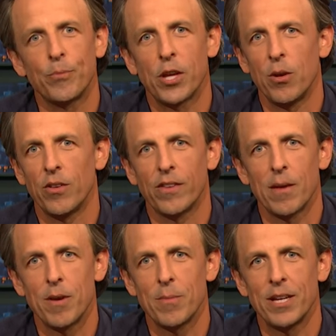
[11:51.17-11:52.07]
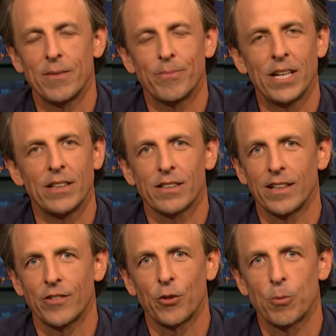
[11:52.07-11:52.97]
cute as they may be, they look
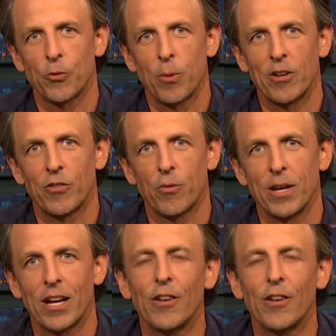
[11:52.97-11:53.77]
like super spreaders to me.